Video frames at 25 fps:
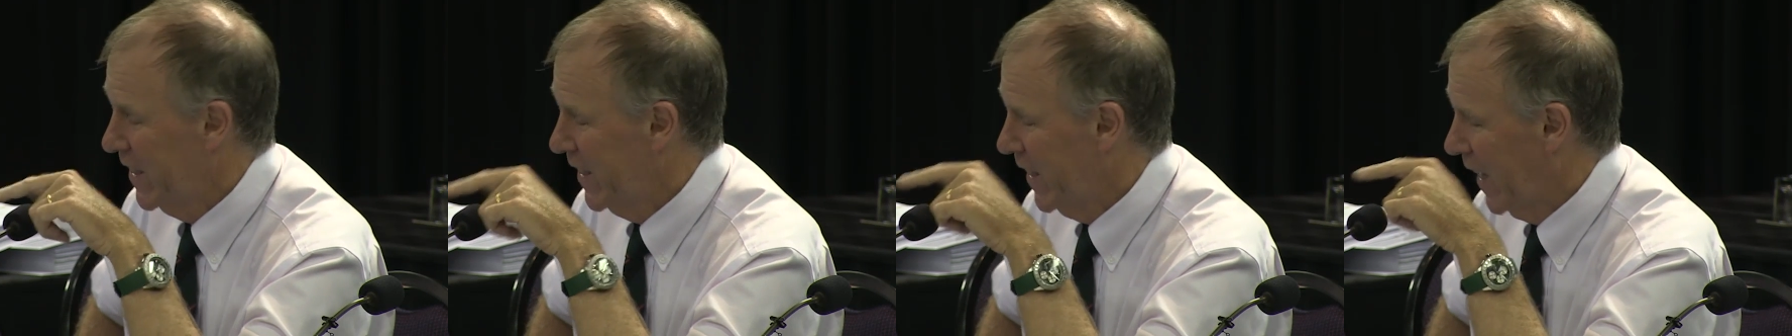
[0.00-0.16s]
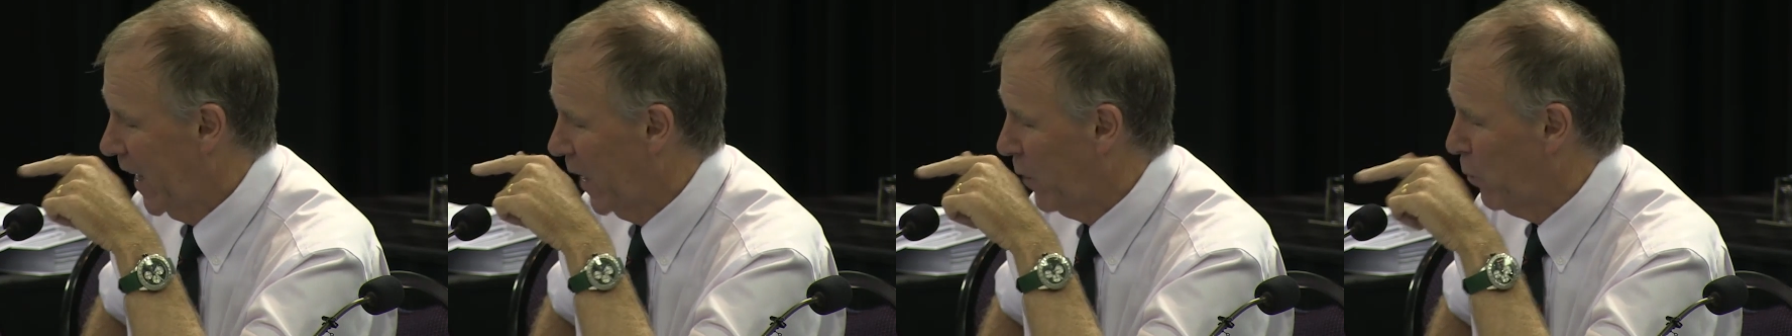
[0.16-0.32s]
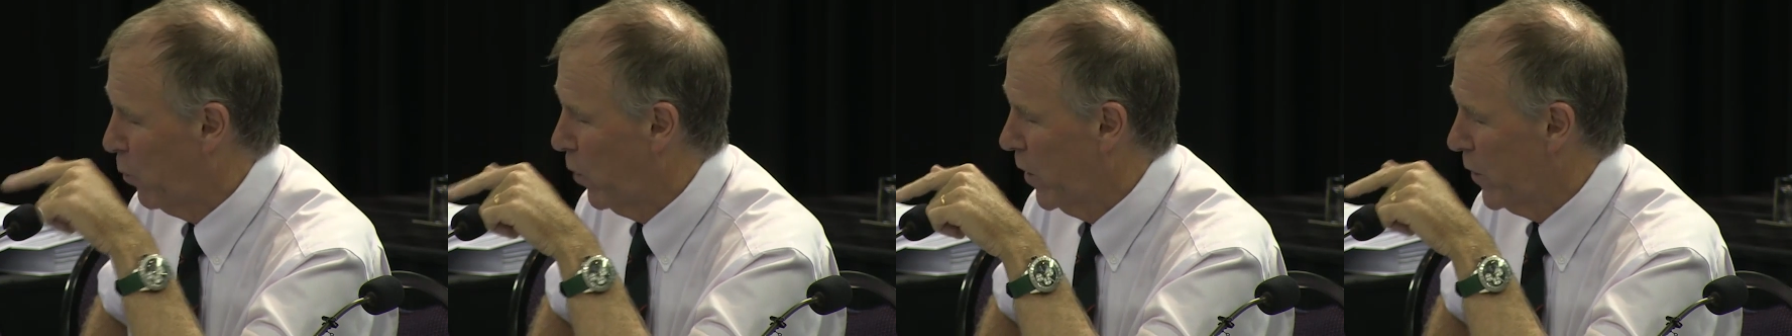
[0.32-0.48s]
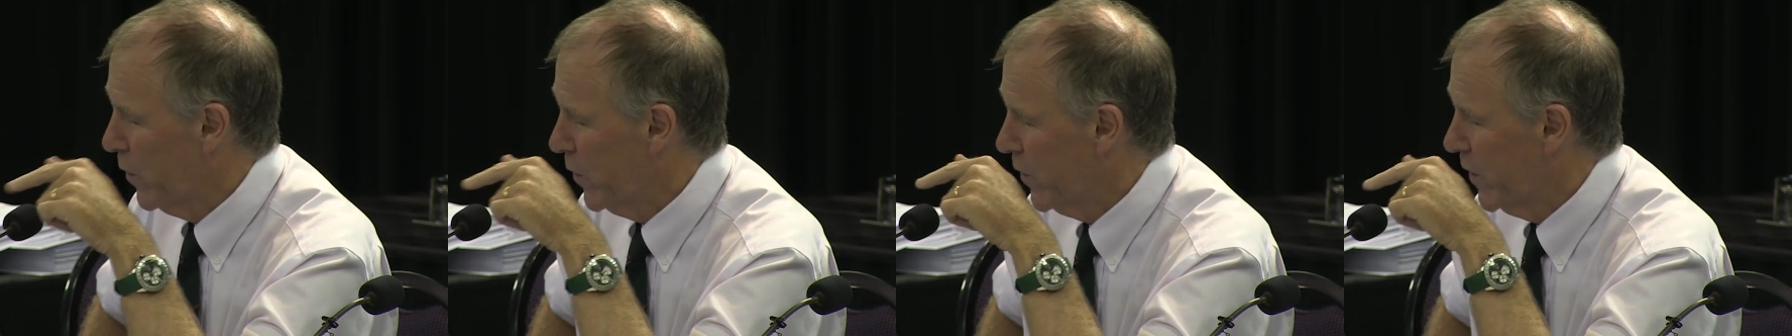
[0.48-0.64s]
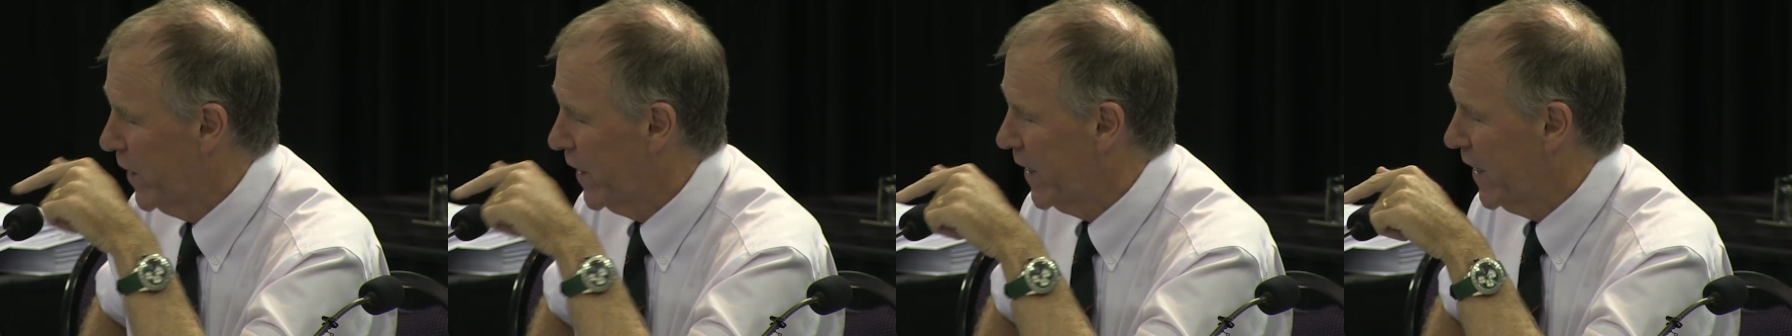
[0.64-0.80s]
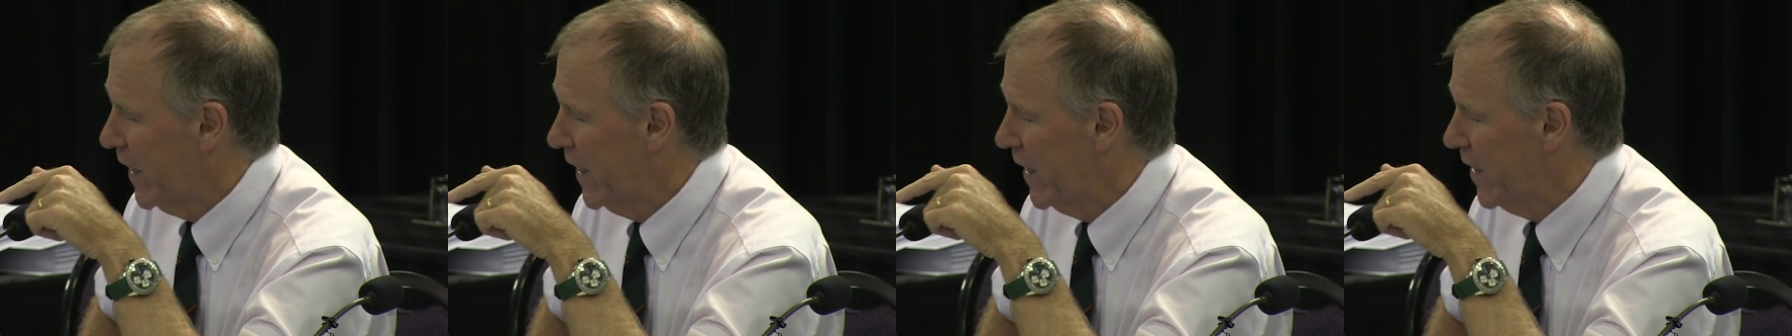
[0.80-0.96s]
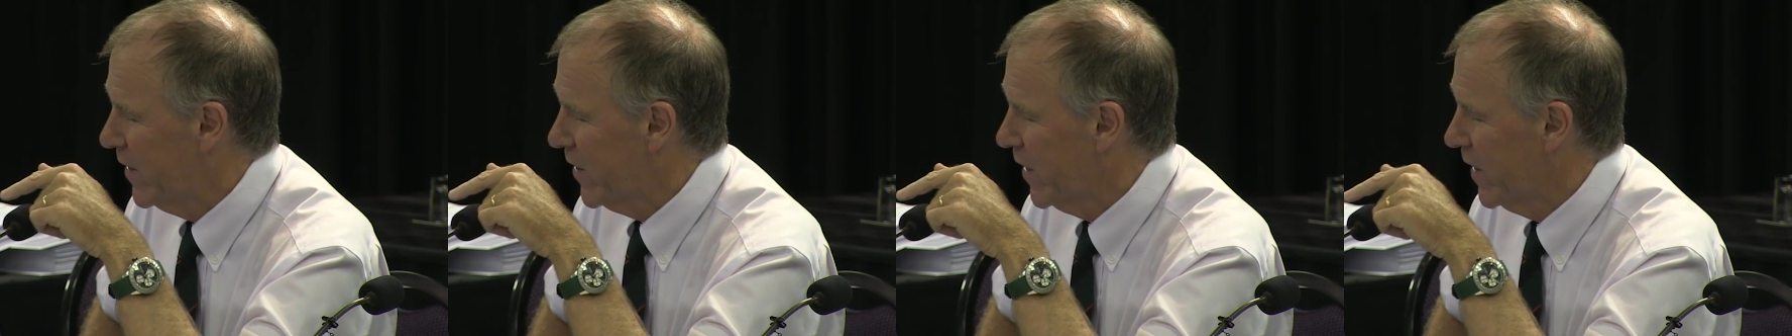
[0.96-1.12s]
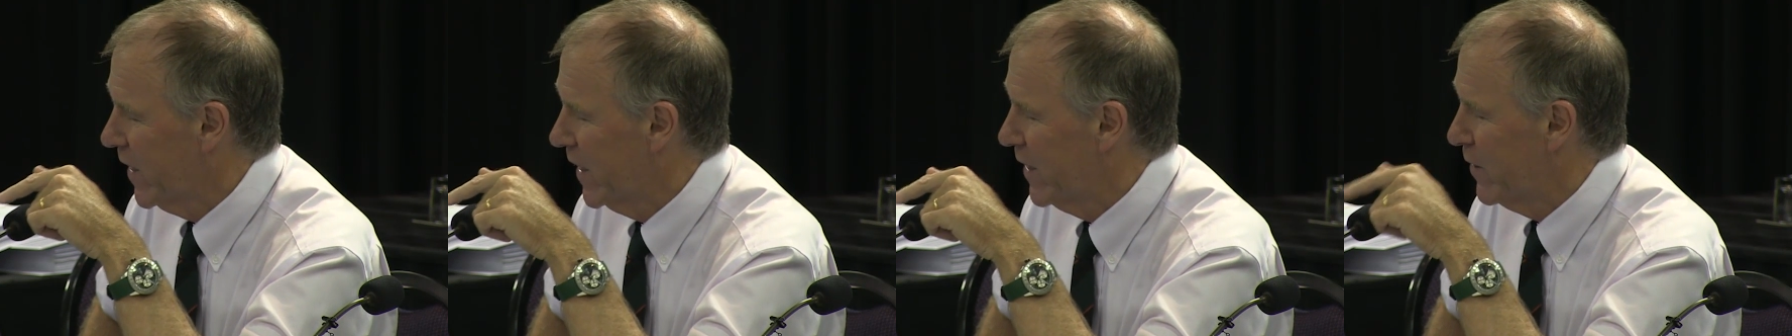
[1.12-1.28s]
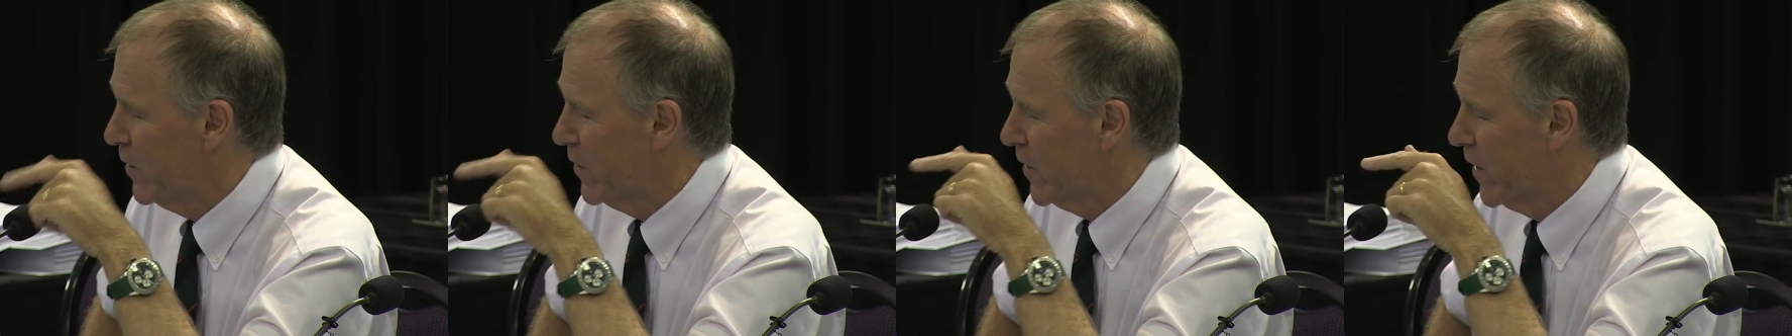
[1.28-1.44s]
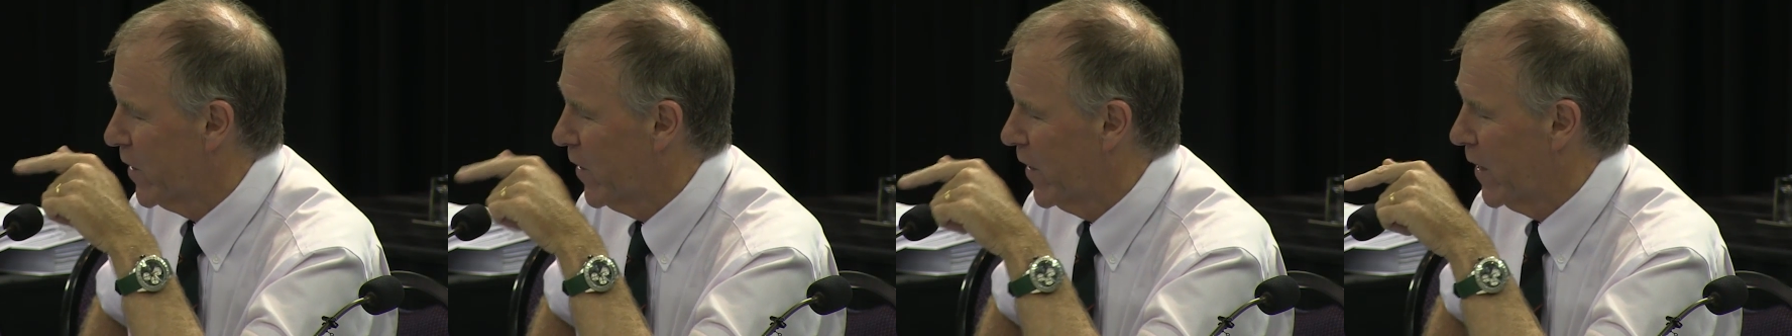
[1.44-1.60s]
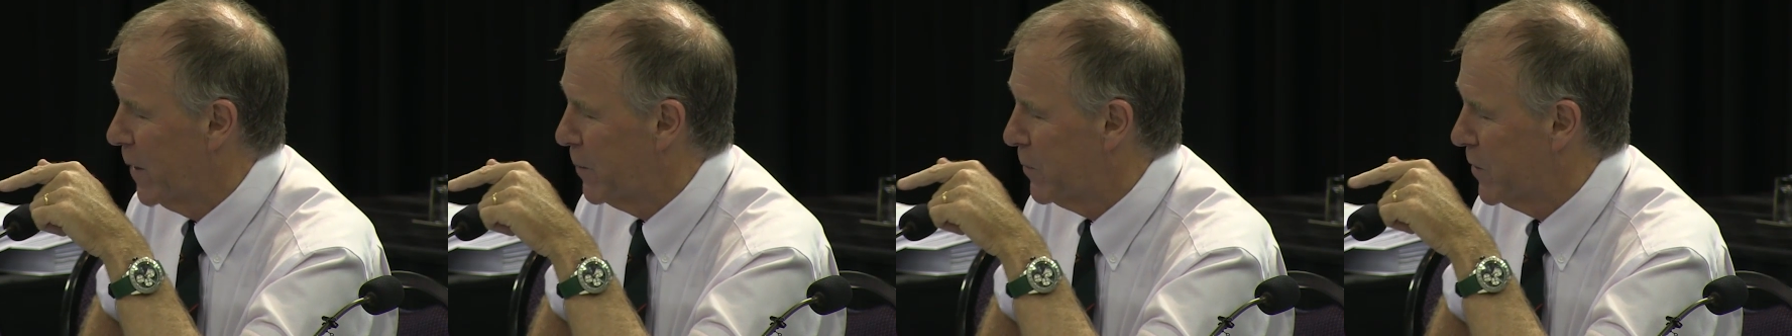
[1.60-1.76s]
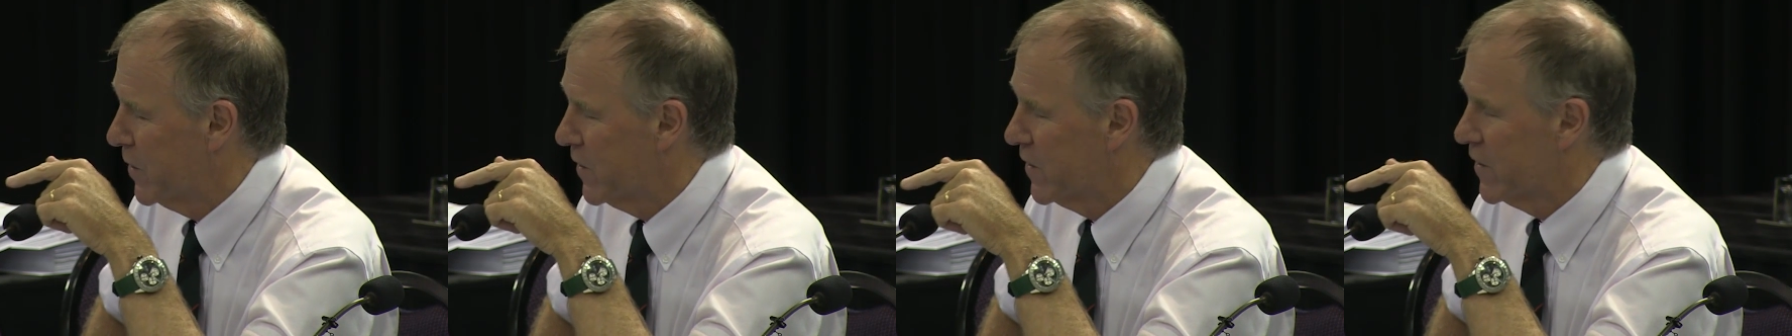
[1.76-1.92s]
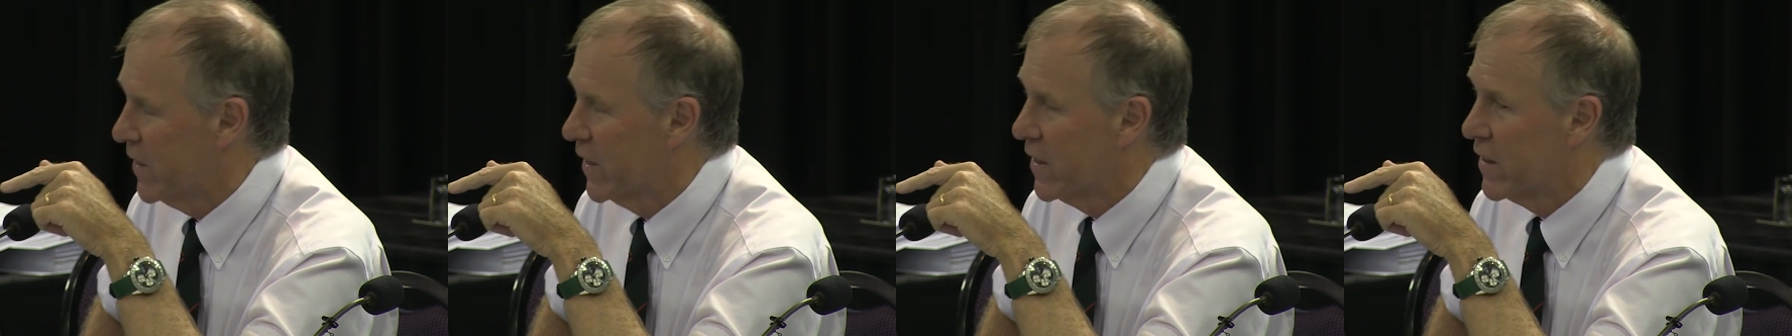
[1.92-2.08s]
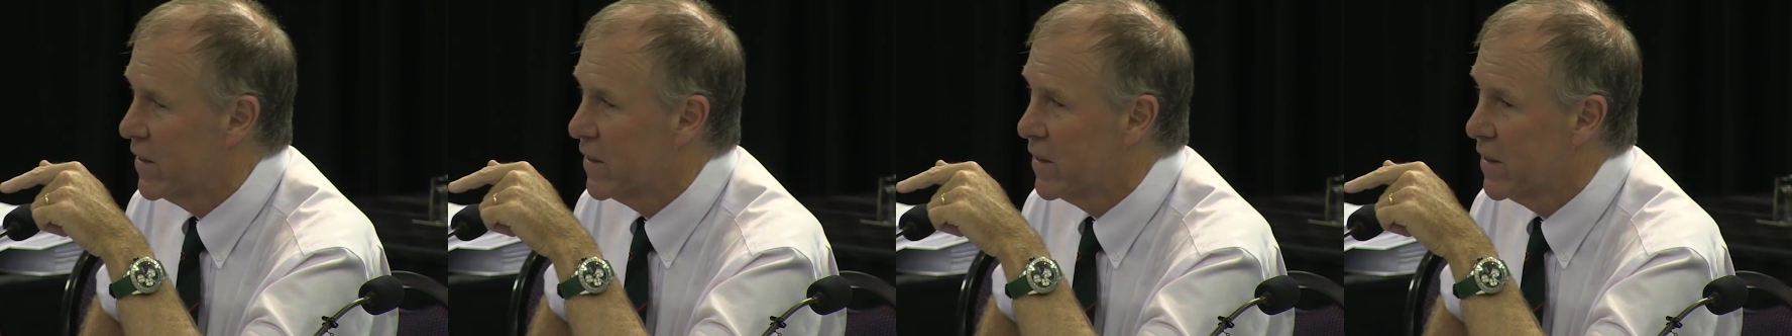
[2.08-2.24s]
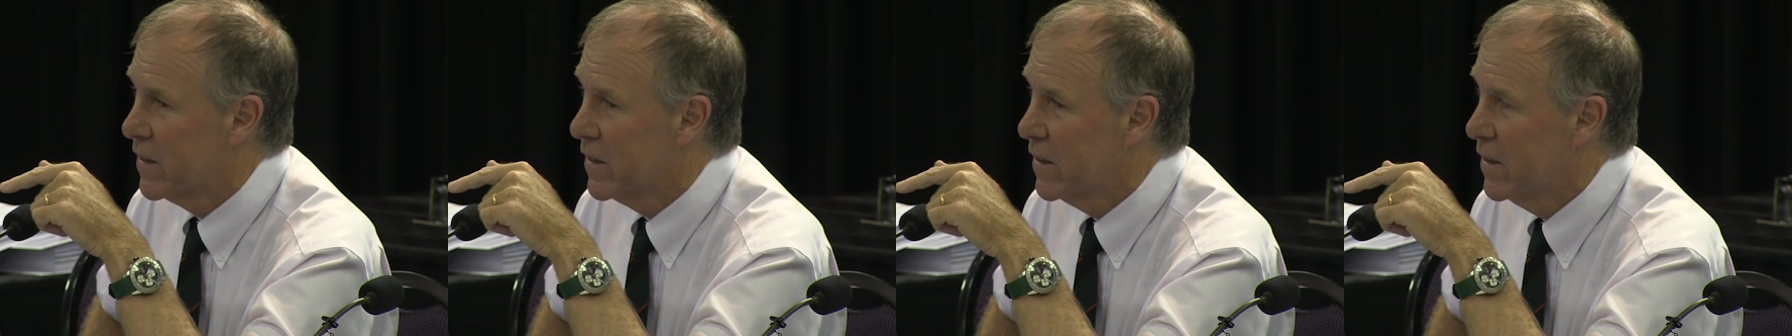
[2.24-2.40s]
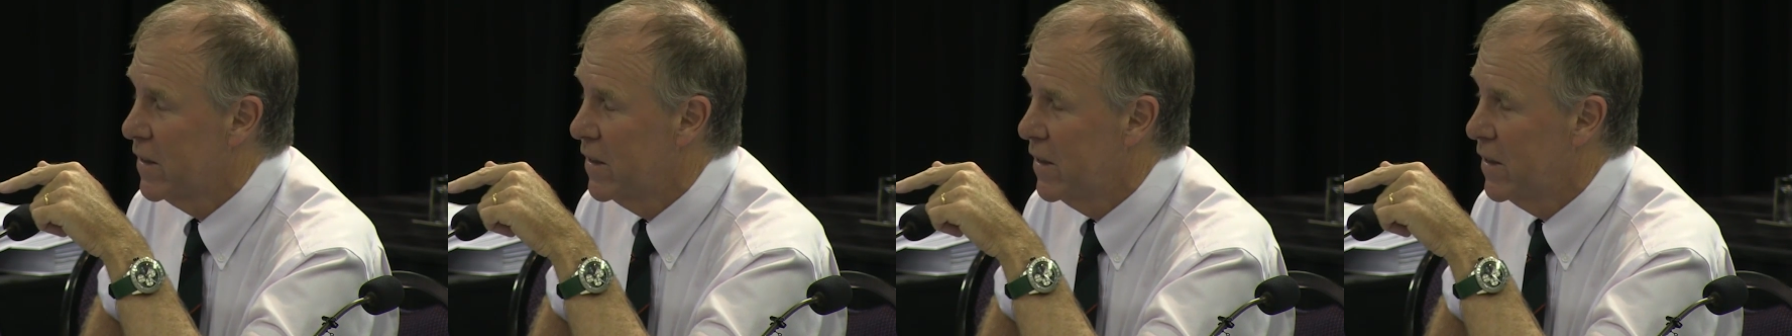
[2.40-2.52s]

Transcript: And what is their ketone levels? They got up to 6,